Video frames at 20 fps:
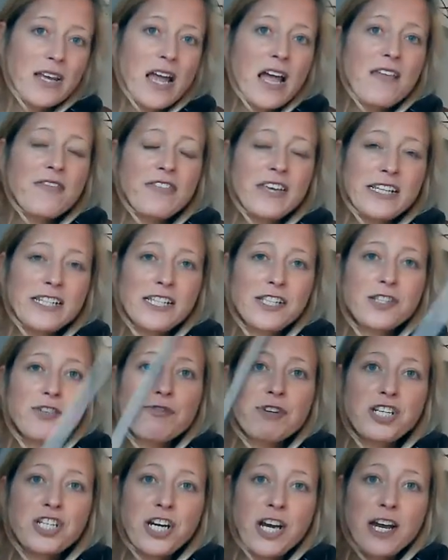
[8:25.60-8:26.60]
this is the
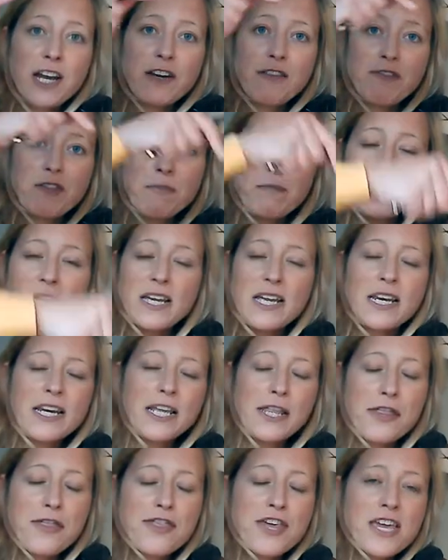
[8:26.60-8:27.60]
return of the
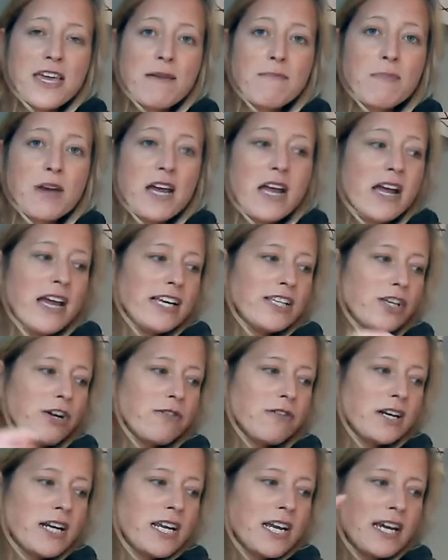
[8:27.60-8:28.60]
beginning theme. It's
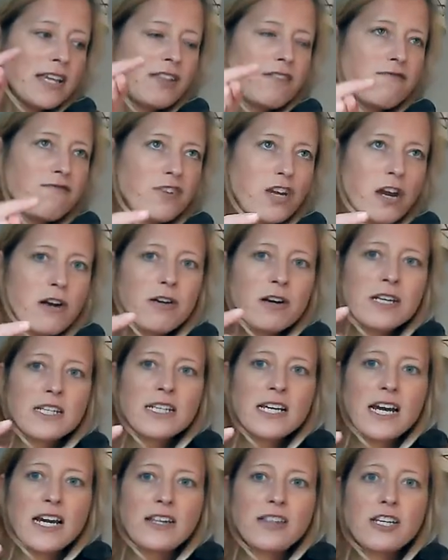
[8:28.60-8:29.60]
only in the
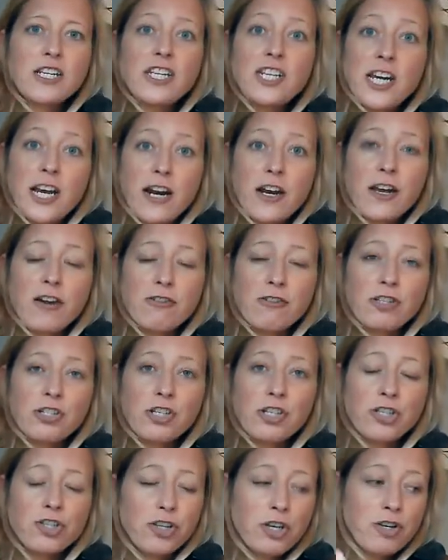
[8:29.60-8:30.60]
violas and the cellos,
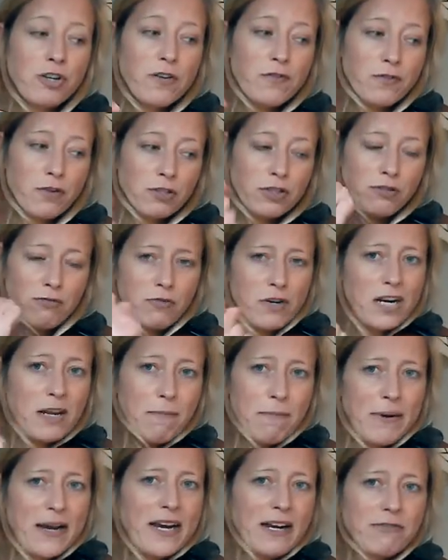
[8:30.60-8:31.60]
so you've got to
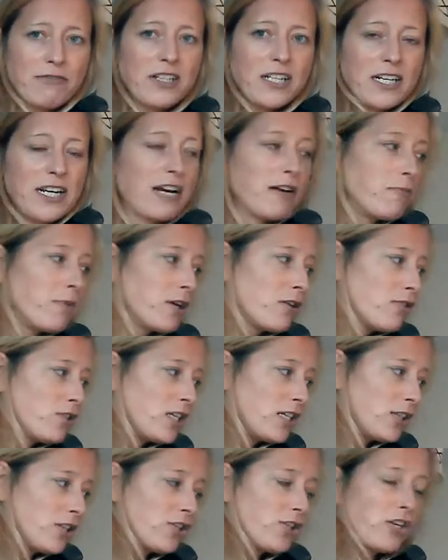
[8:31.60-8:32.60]
really pound it out, because
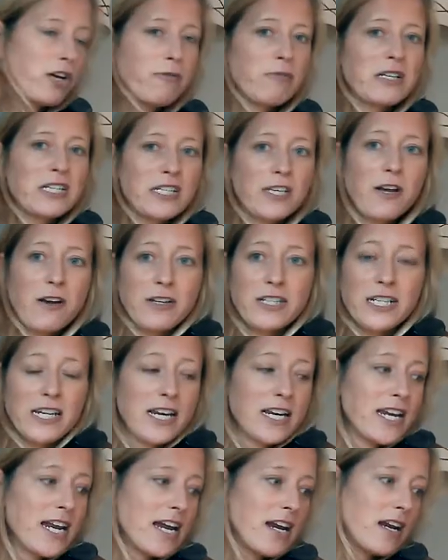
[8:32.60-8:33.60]
it's as though we're starting
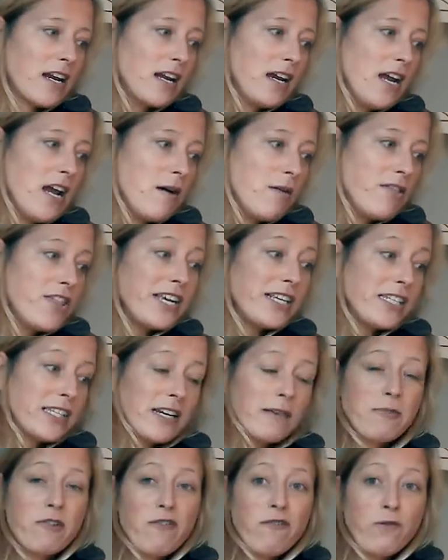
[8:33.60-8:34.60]
again. This
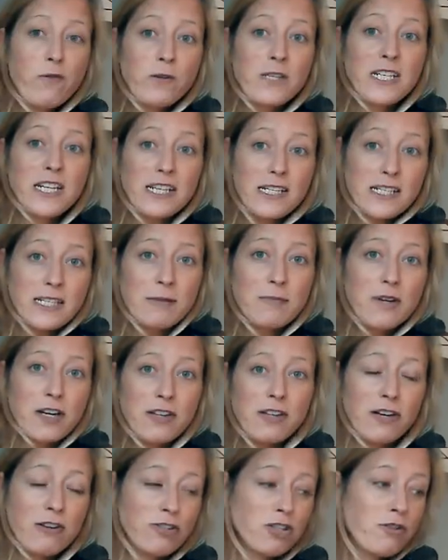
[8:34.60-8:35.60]
time you're
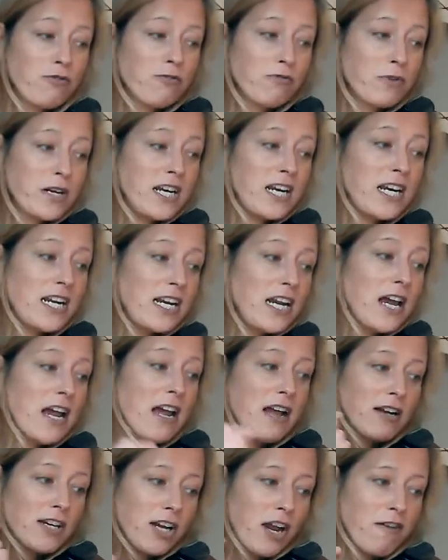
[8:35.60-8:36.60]
fortissimo though, so really
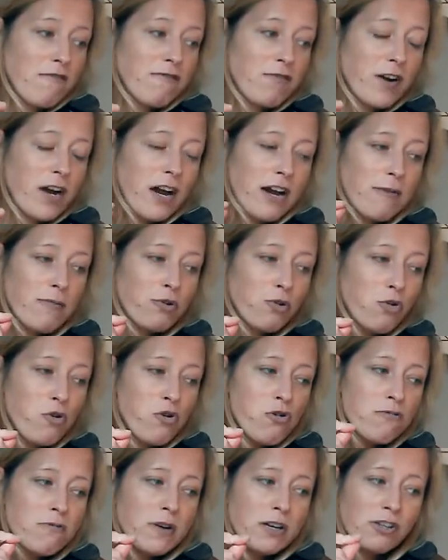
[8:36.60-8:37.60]
go for it. I would
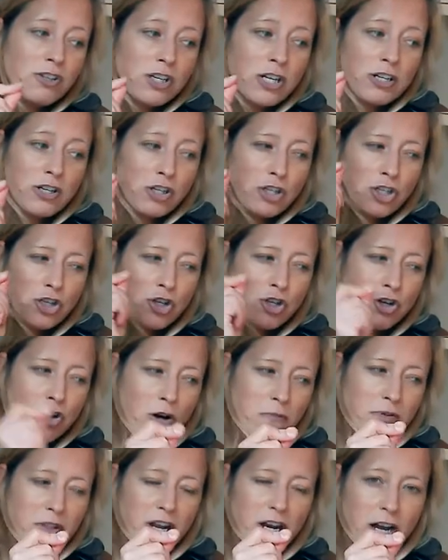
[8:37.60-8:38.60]
almost
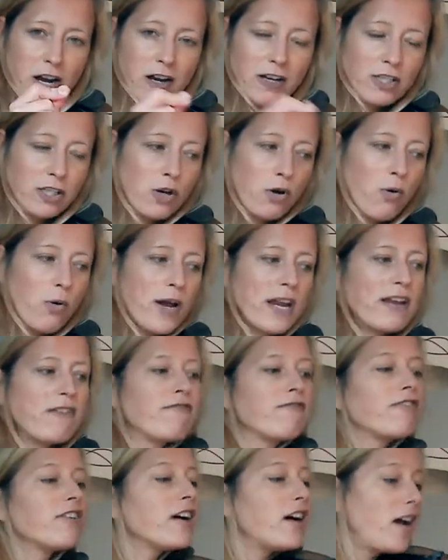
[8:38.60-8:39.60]
chop the last
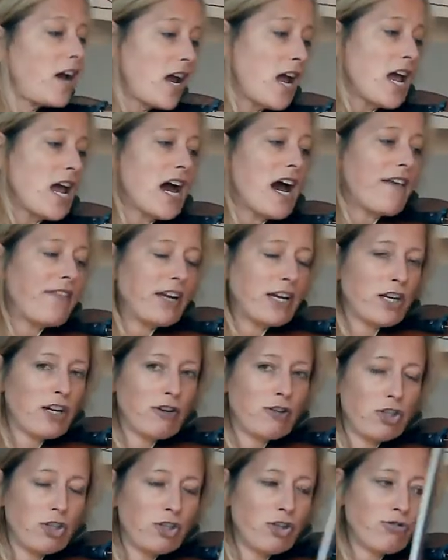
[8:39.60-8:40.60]
quaver and then
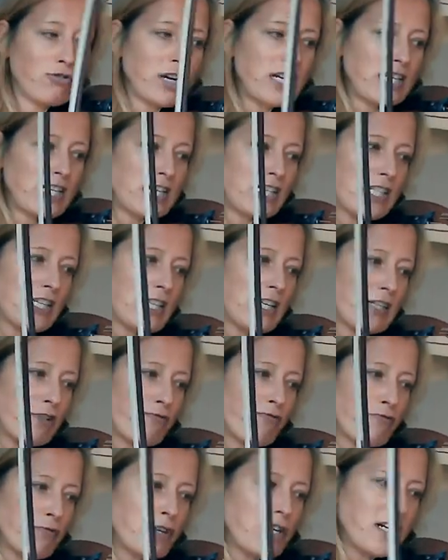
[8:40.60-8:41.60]
go straight into this
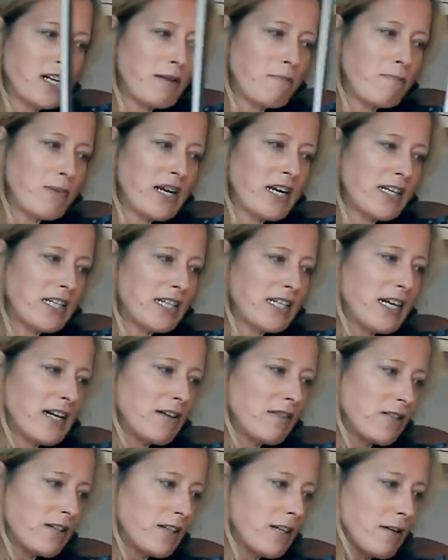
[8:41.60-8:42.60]
really big sound.